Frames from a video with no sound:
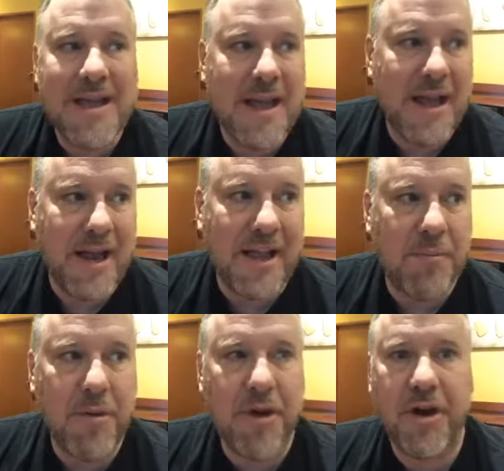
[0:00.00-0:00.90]
and I can
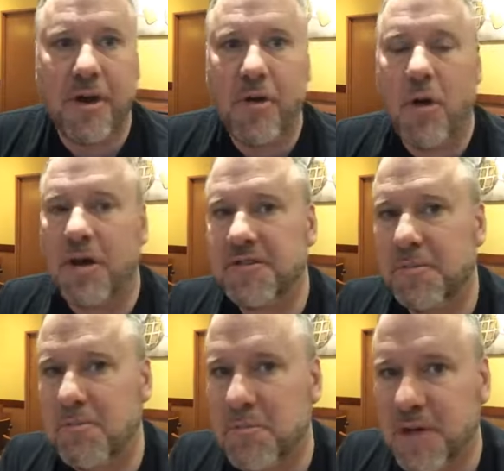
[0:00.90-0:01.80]
put it across
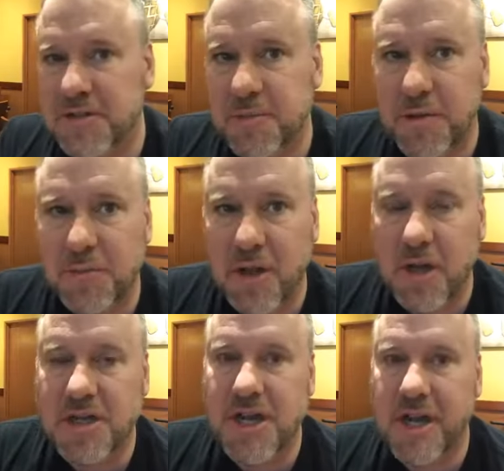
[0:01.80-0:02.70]
multiple
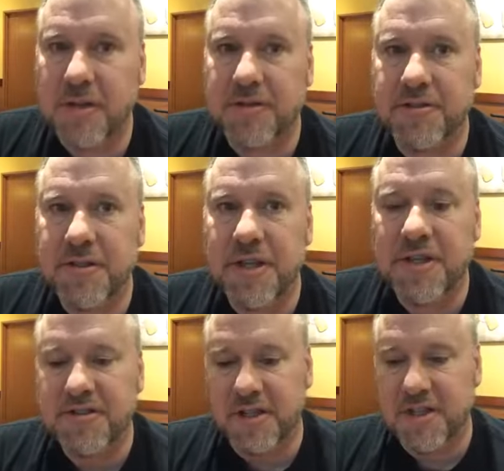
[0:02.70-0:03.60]
blog channels
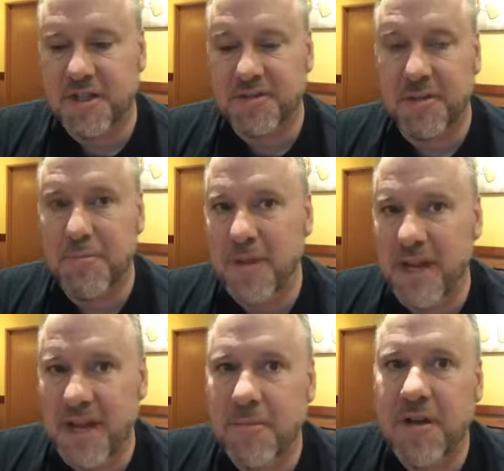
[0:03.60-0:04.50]
such as
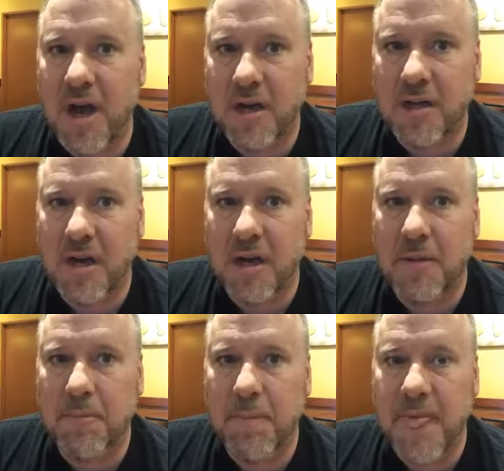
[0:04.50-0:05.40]
medium.com,
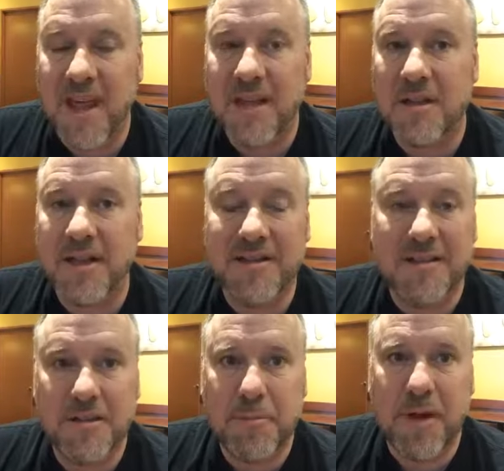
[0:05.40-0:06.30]

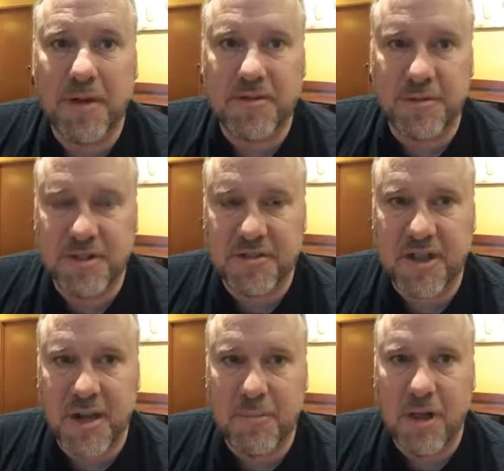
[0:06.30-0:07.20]
LinkedIn Pulse, which has
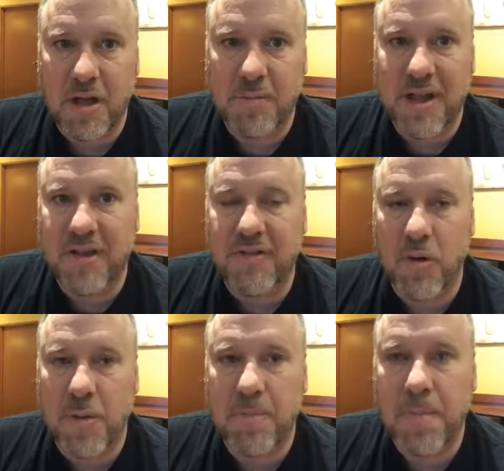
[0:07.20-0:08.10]
got a blog
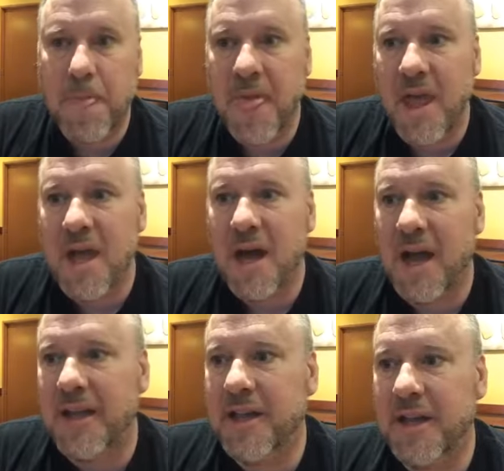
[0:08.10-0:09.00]
platform.
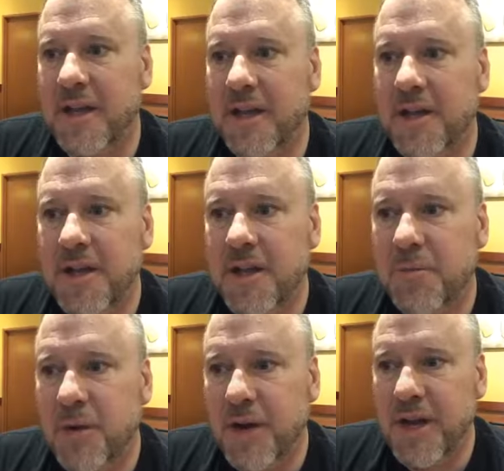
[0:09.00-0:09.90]
I can
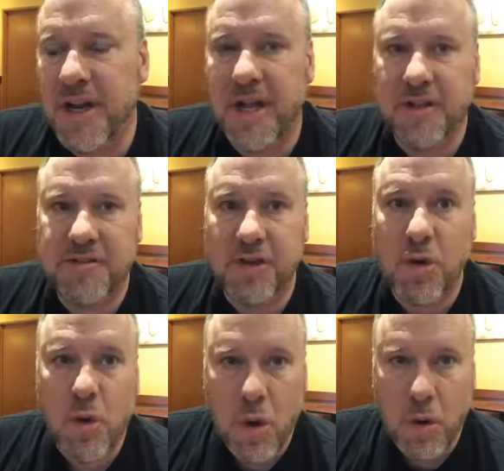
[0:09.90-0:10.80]
put it into
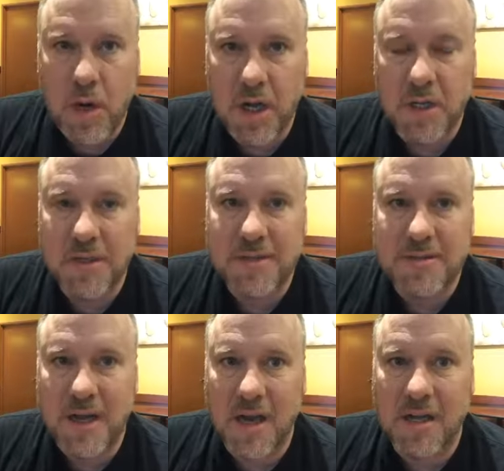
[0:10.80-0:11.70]

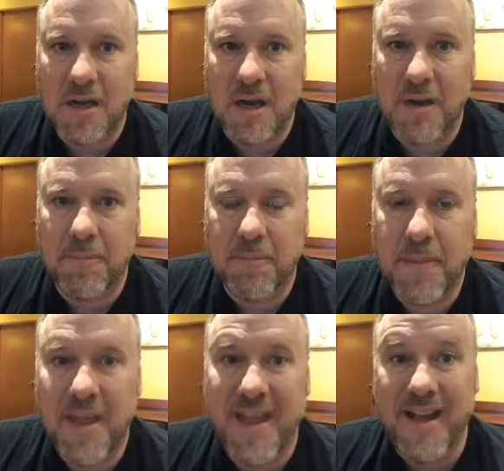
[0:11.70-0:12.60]
Quora.com.
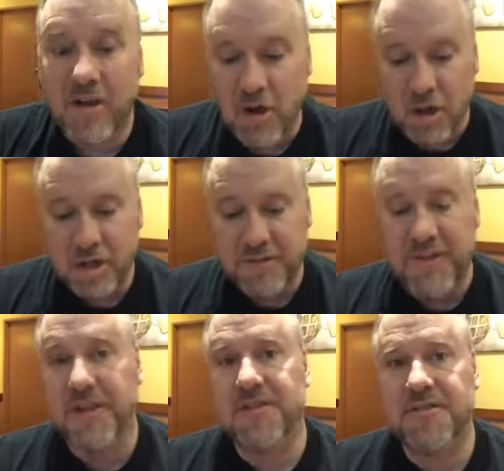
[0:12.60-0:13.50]
And all of
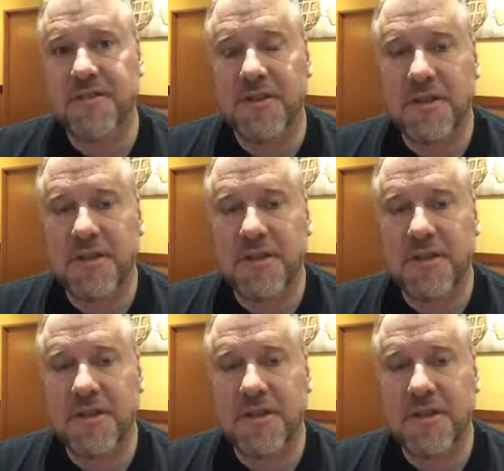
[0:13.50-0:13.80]
these